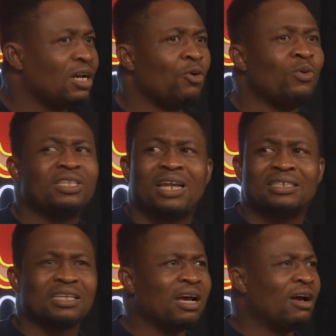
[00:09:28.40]
we see that
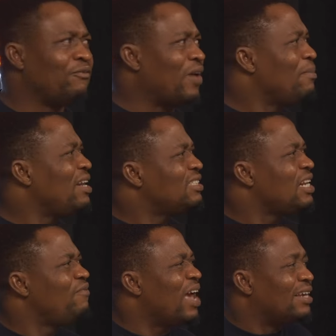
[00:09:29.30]
families live
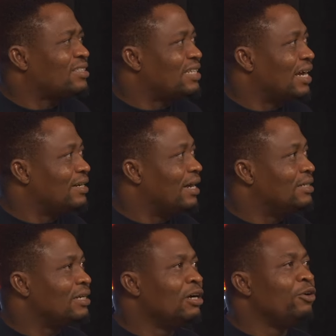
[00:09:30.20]
extended.
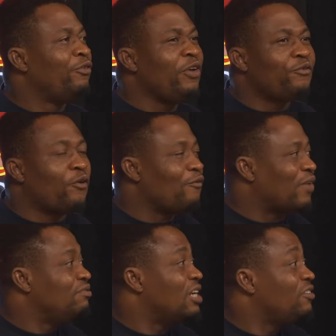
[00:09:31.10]
We see 4 or 5
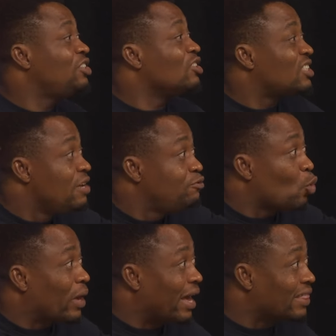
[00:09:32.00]
generations live
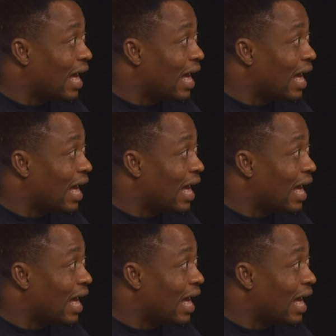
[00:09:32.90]
together.